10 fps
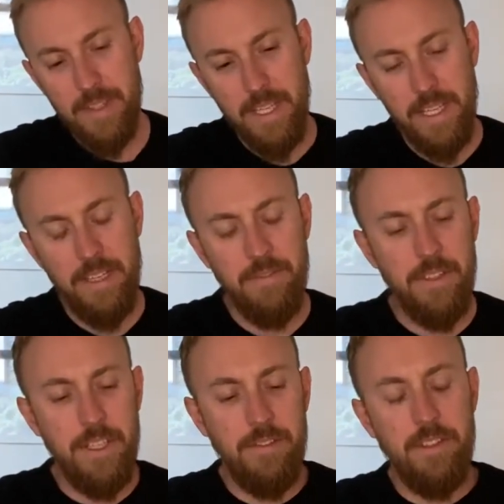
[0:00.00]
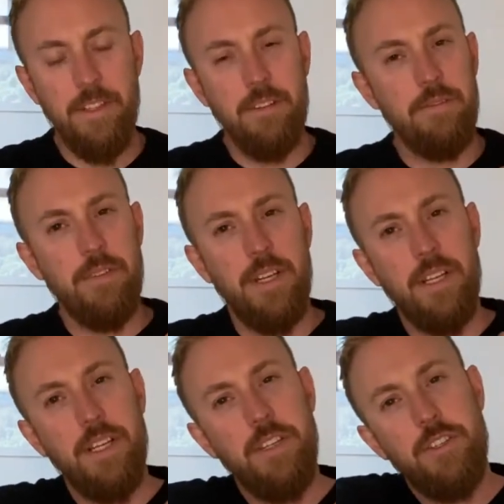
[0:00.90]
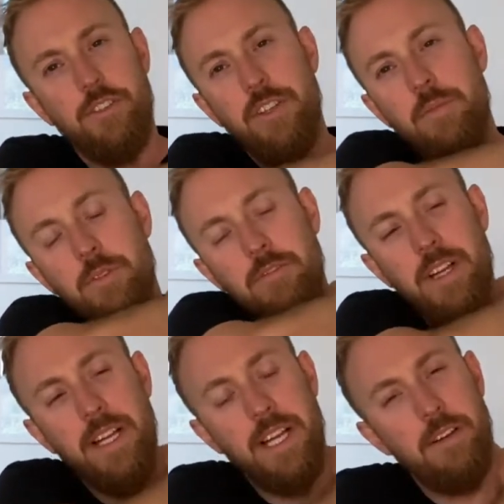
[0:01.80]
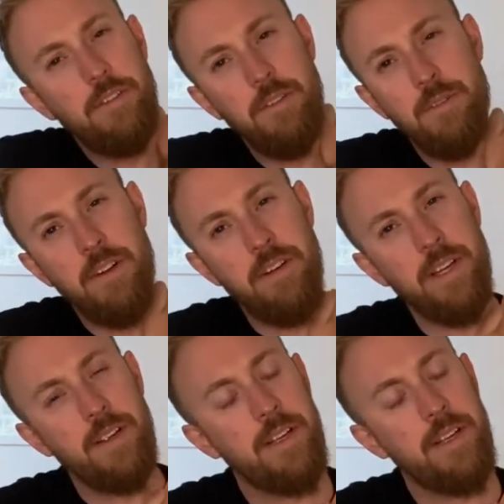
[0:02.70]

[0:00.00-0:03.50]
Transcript: And if you don't find it enjoyable right now, don't worry.